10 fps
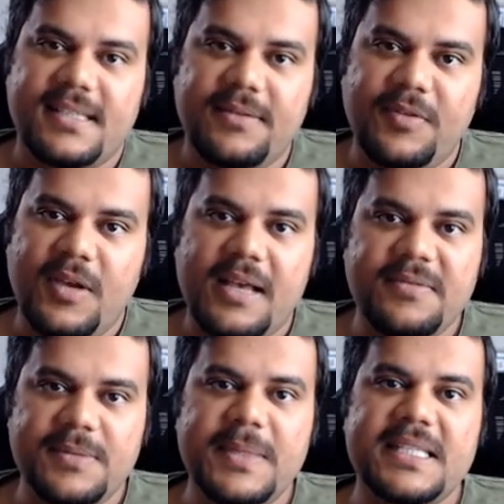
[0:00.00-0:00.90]
If you have
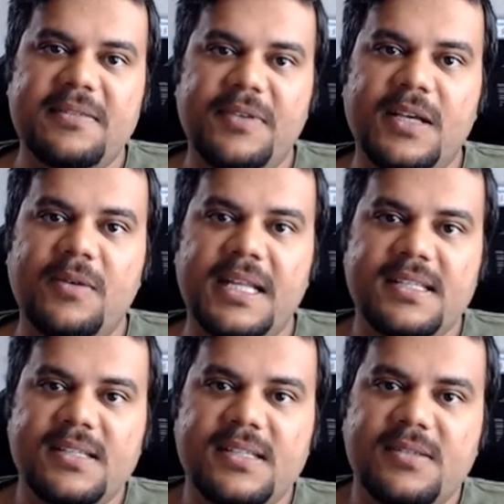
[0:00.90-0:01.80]
specific
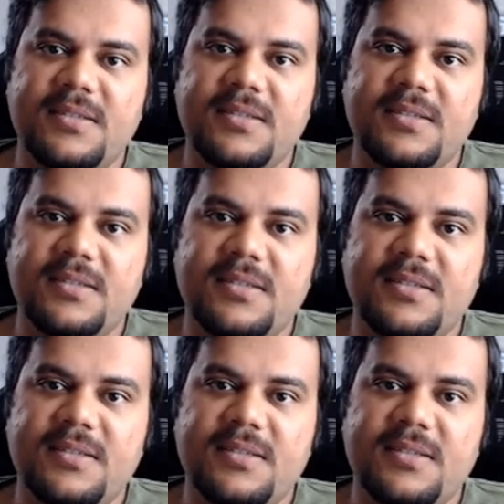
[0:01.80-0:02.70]
queries when you fill the
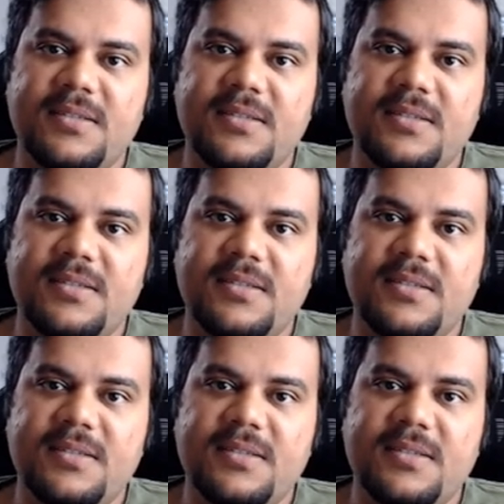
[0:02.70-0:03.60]
form online,
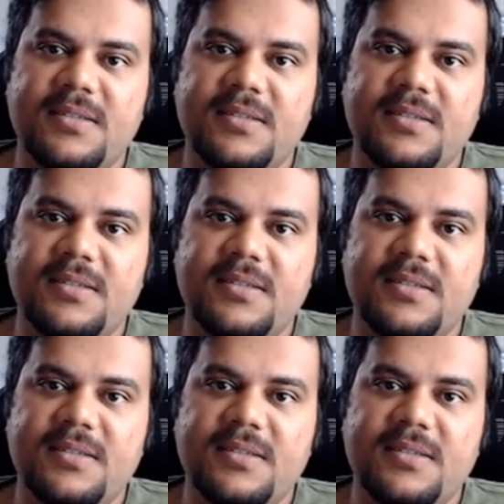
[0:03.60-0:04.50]
and if you
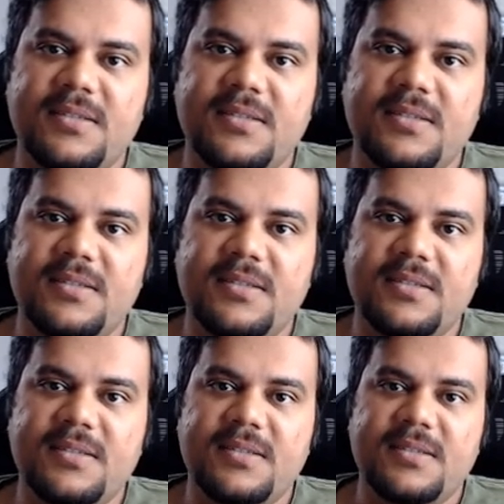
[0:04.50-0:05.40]
really want
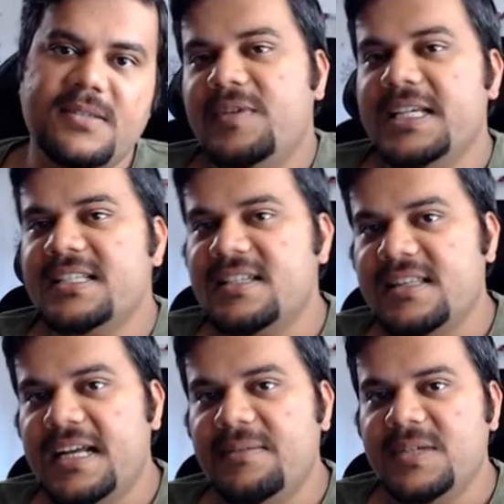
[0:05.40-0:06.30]
not to waste
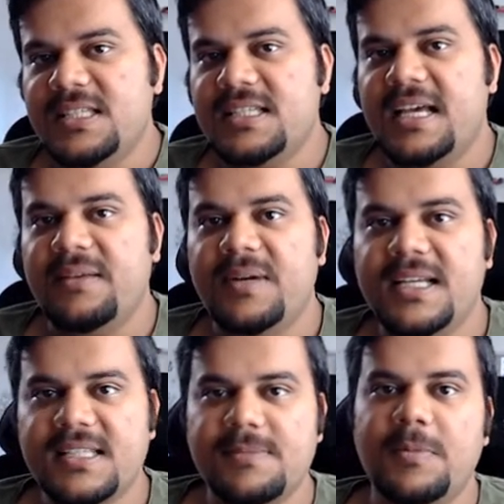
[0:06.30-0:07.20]
that much time and
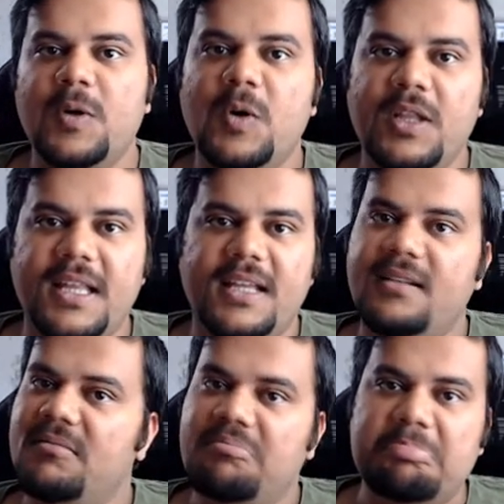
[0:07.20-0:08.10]
explore,
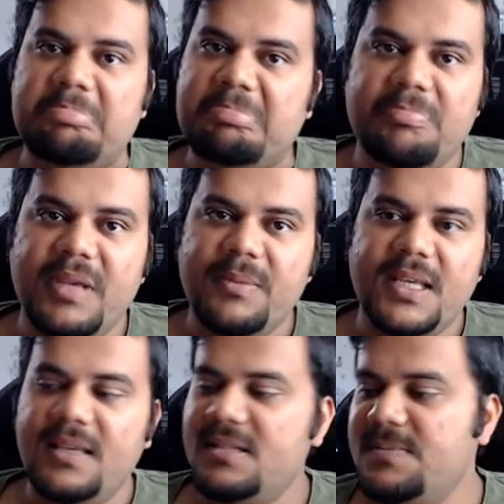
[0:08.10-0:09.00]
then
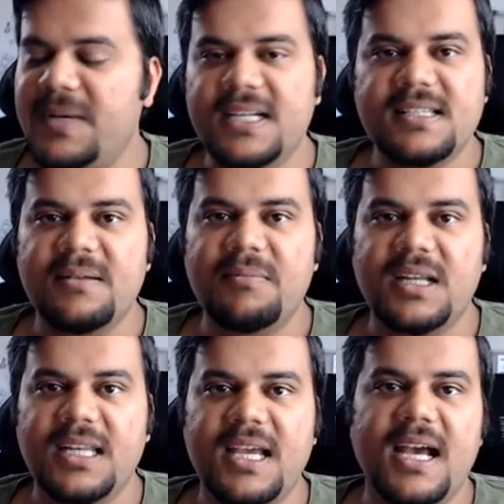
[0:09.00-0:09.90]
maybe spend some
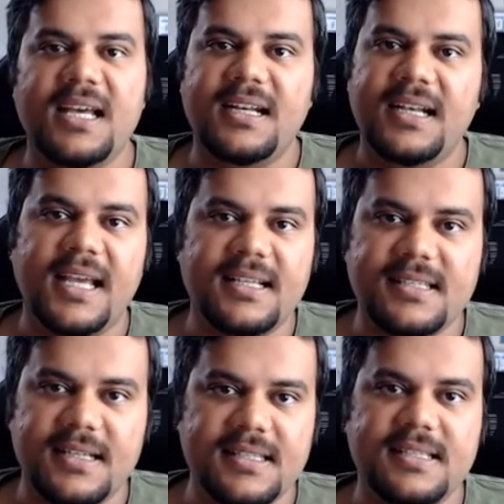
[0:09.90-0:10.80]
money, hire a tax
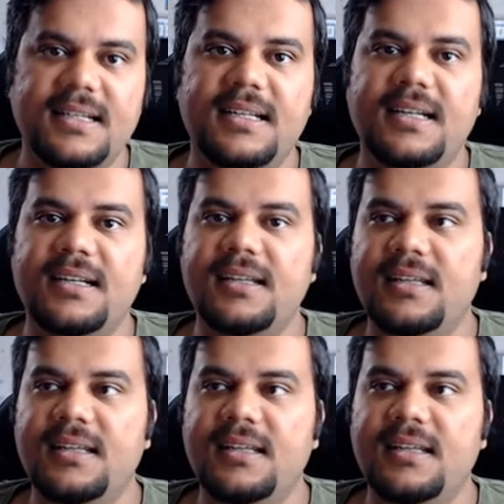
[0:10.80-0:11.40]
consultant.